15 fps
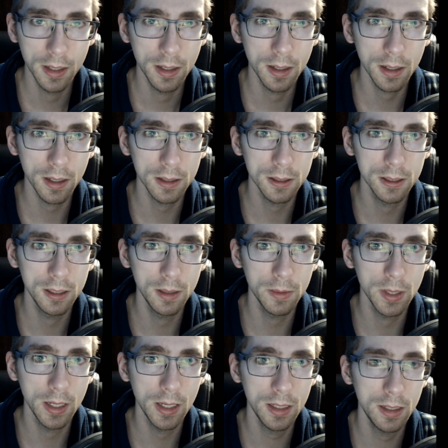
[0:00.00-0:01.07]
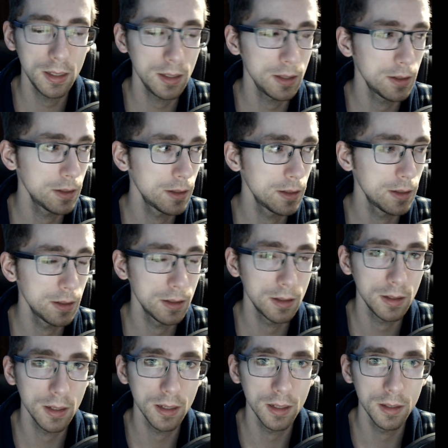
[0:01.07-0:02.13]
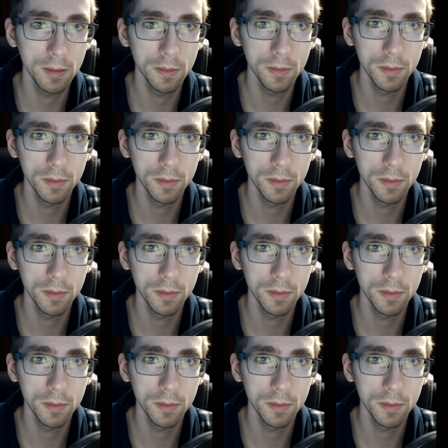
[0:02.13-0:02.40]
I'll see you up ahead, and